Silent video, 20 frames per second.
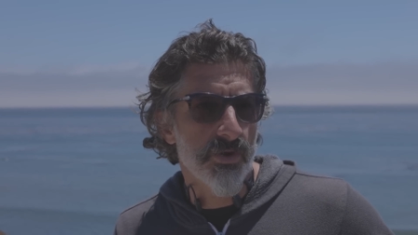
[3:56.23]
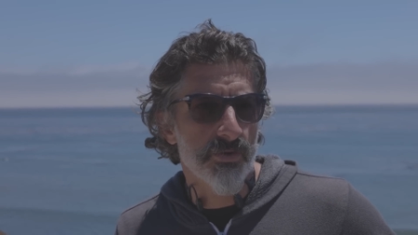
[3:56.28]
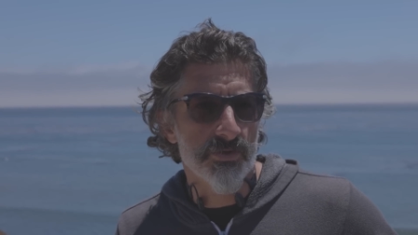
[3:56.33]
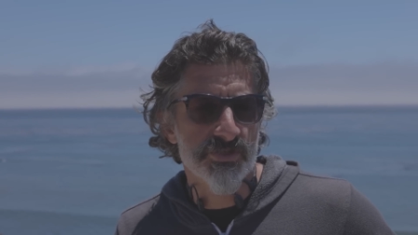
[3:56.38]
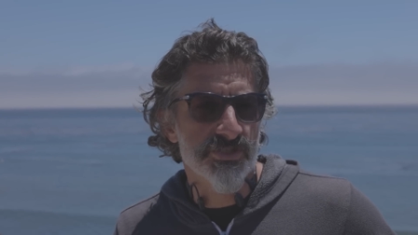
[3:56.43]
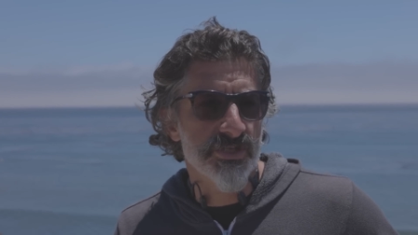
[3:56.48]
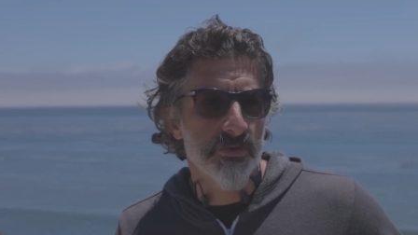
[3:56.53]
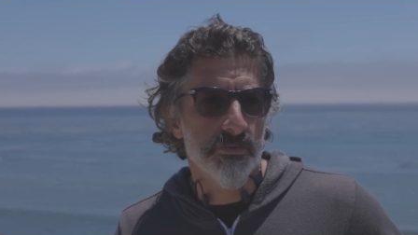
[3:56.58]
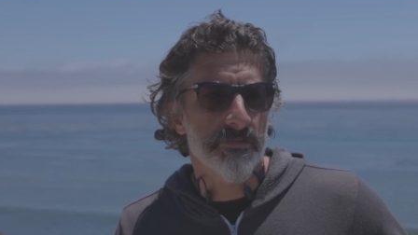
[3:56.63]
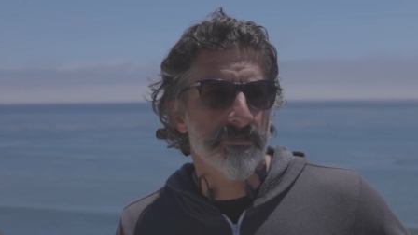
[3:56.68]
or
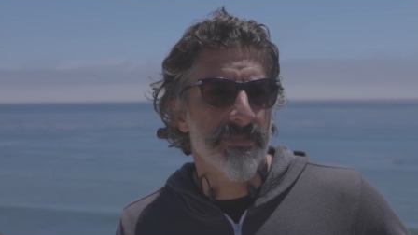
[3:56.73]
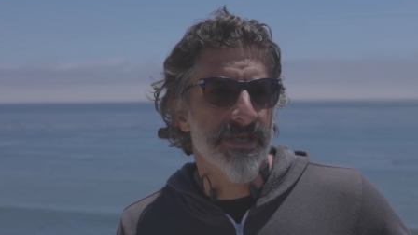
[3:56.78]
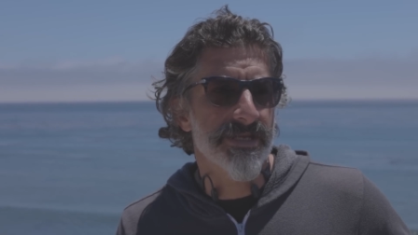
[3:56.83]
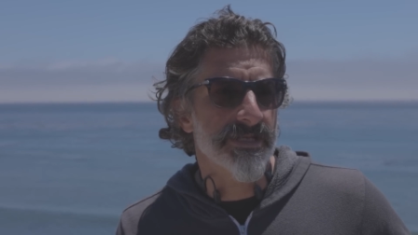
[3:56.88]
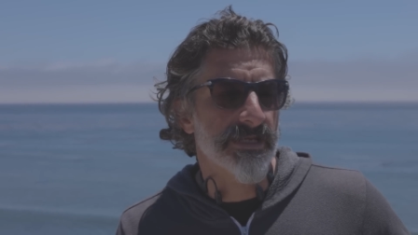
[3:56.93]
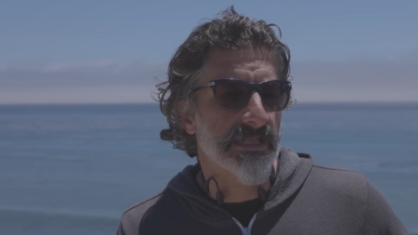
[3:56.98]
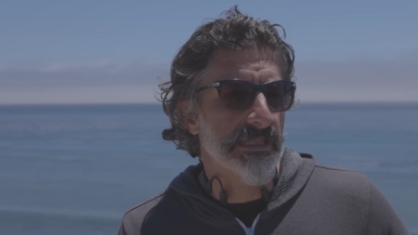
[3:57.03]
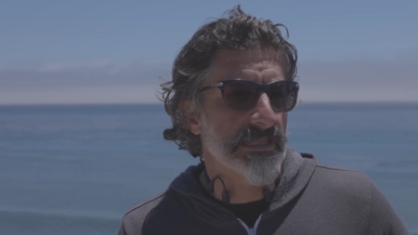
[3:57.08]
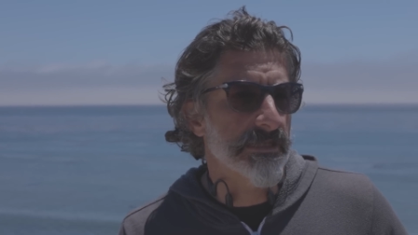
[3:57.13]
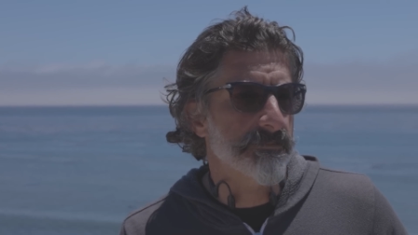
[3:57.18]
someone made
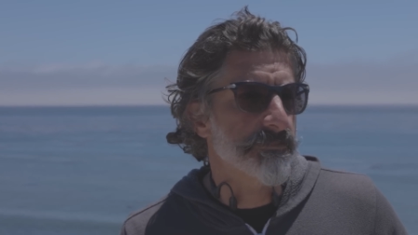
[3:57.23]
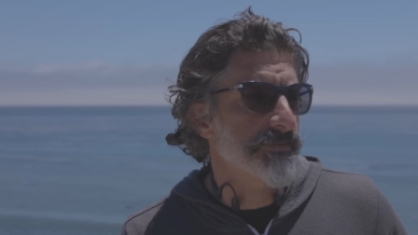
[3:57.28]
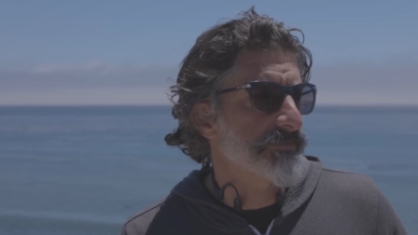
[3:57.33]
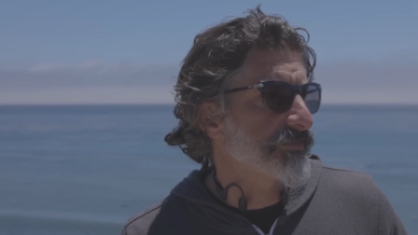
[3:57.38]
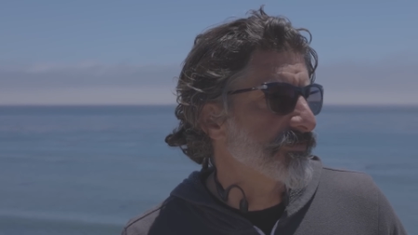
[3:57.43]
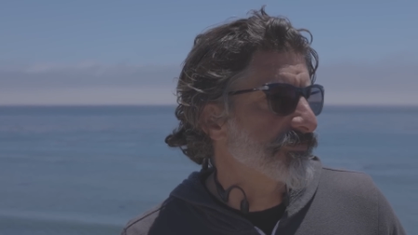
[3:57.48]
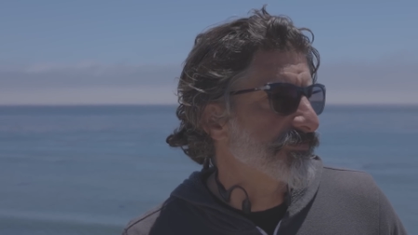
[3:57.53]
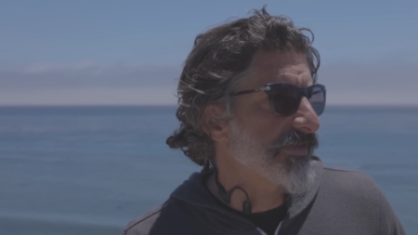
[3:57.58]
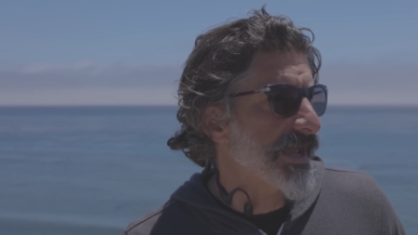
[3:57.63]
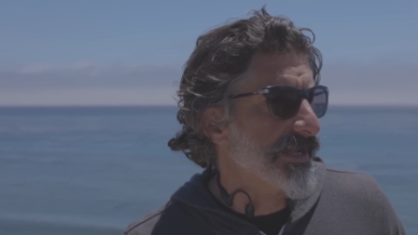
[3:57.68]
a clip of
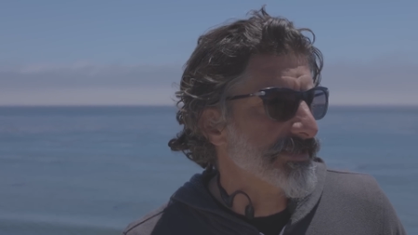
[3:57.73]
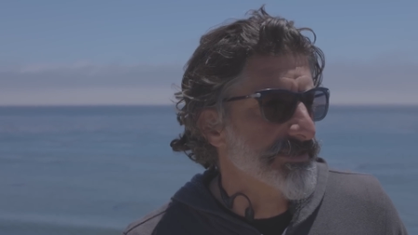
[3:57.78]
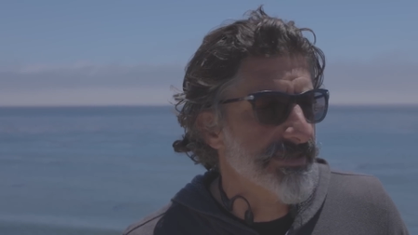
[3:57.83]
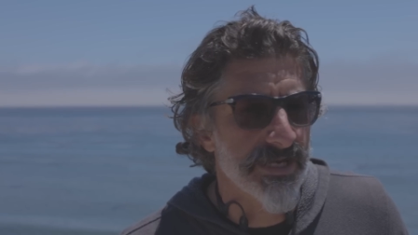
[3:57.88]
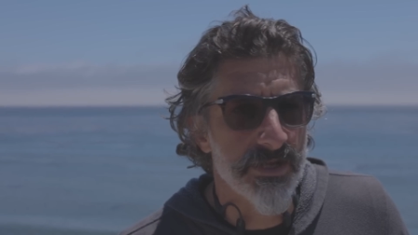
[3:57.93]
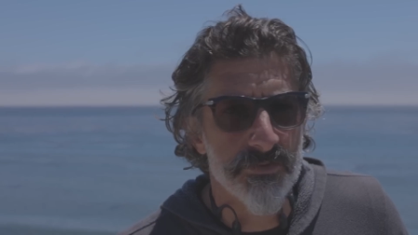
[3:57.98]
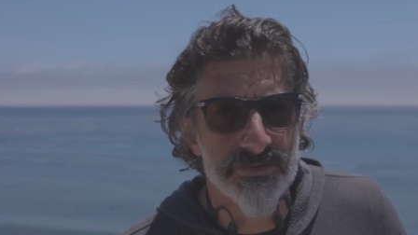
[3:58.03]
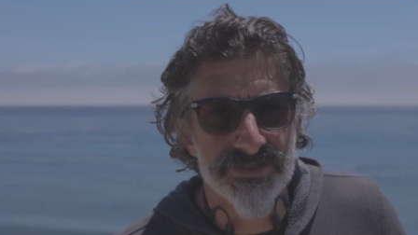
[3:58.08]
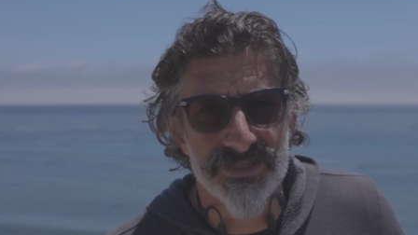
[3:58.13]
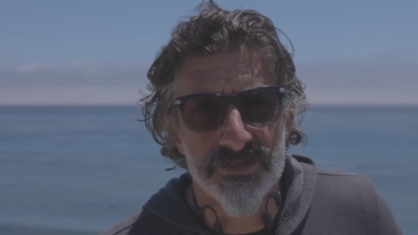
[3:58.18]
the fact
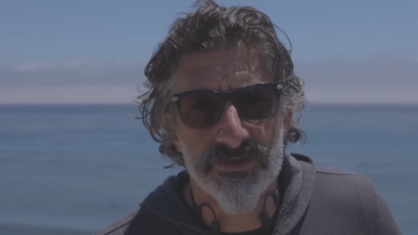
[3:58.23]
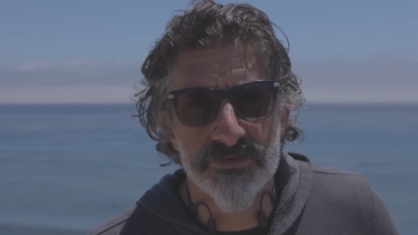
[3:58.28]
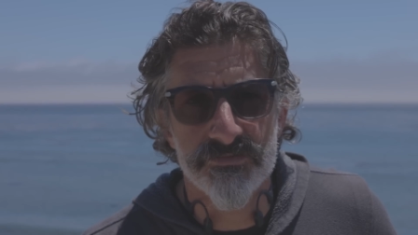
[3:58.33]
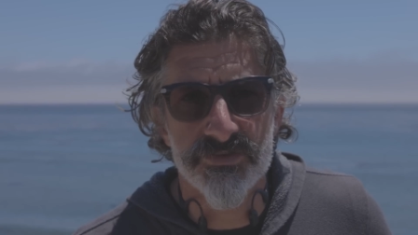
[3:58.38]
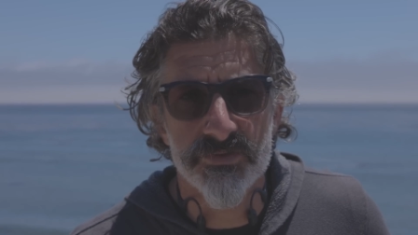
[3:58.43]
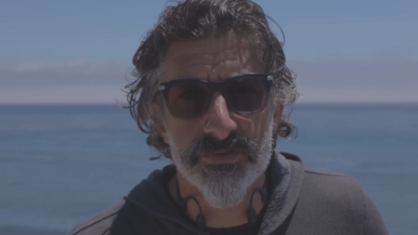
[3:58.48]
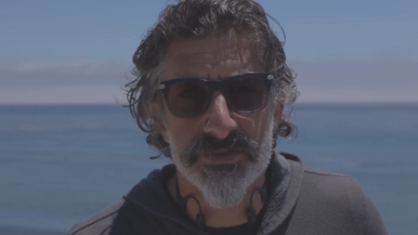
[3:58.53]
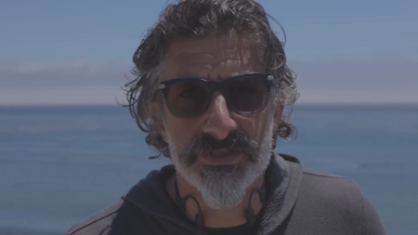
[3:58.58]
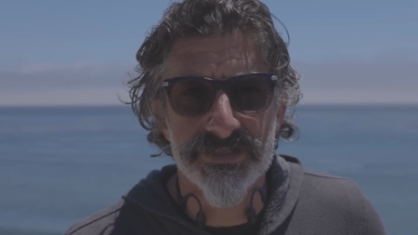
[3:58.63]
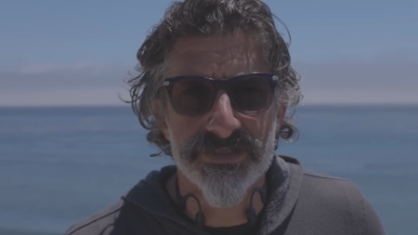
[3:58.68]
that I was
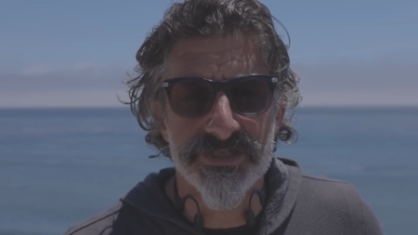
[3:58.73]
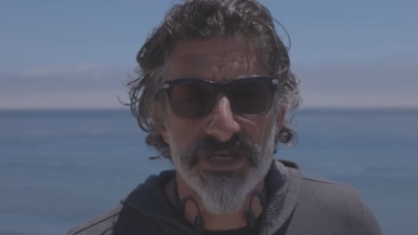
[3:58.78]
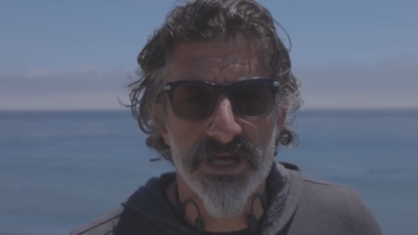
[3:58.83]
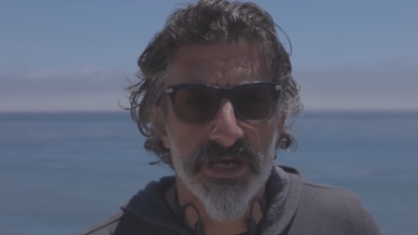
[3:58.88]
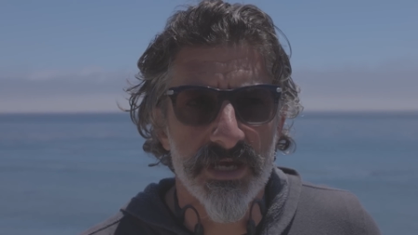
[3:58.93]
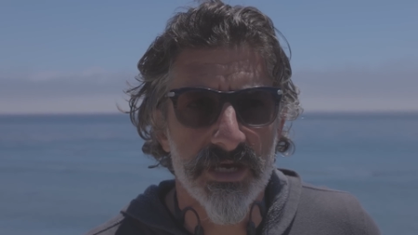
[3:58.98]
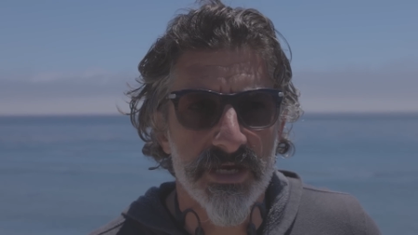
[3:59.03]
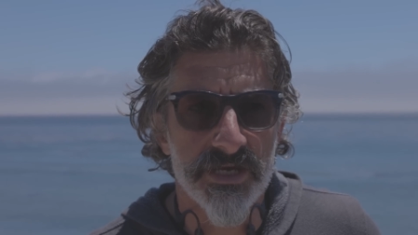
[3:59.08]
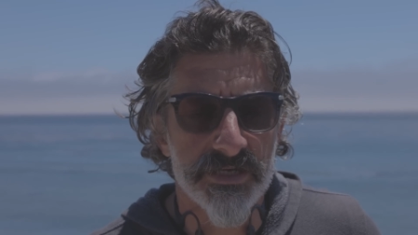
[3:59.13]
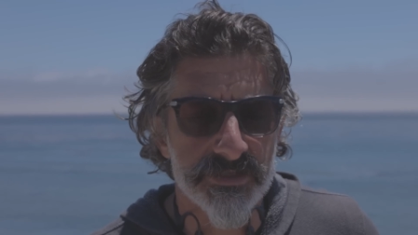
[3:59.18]
interviewing
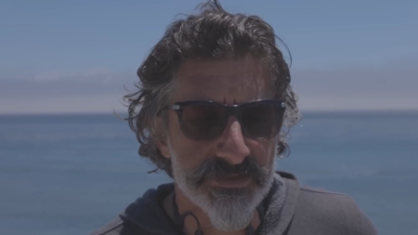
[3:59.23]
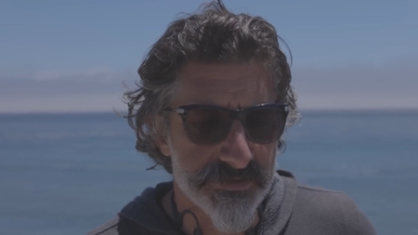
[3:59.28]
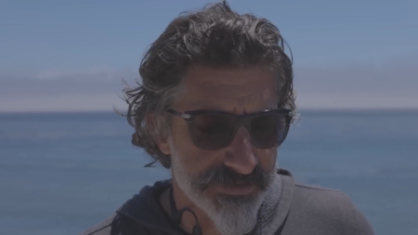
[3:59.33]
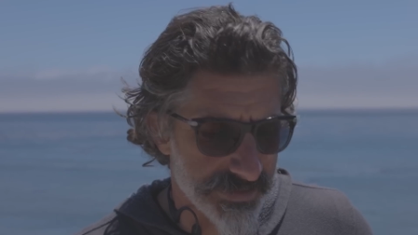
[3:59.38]
uh,